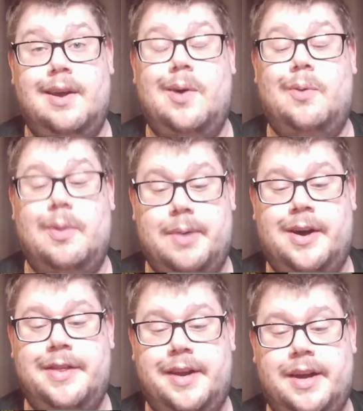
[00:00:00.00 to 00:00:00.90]
We're
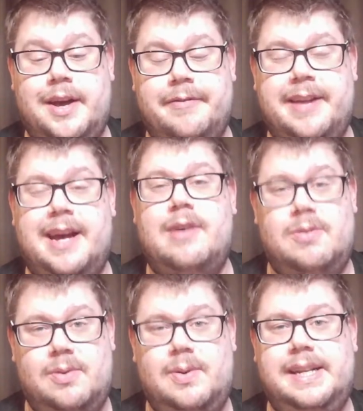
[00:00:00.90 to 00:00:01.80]
behind the curve now,
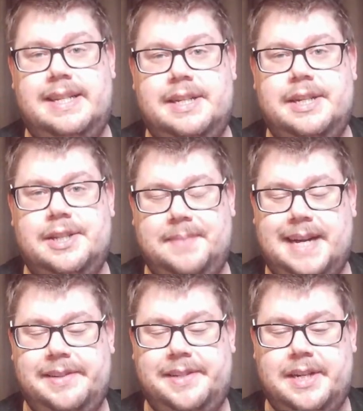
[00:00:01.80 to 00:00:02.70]
we need to do some
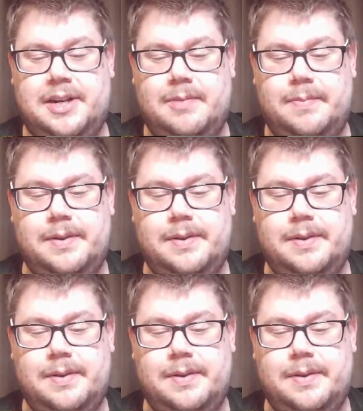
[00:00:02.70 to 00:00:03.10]
catching up.